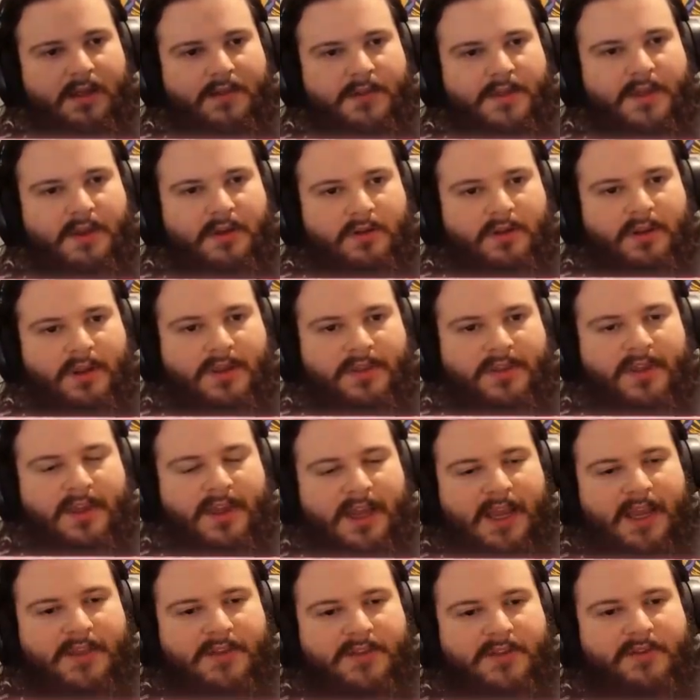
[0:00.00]
The only thing
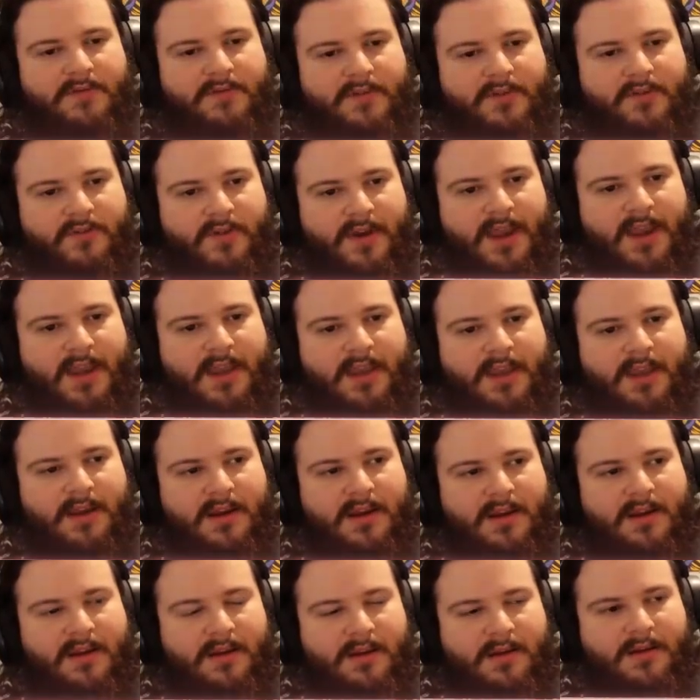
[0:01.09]
I do regret
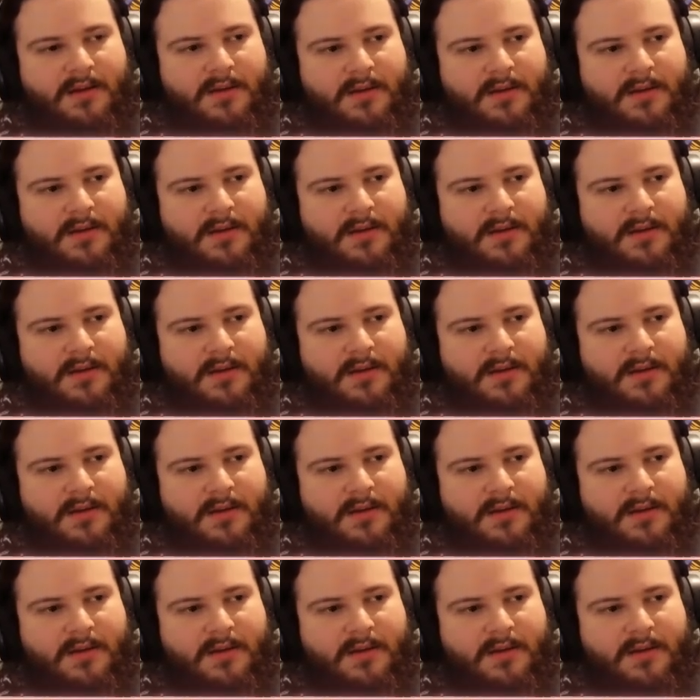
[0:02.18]
here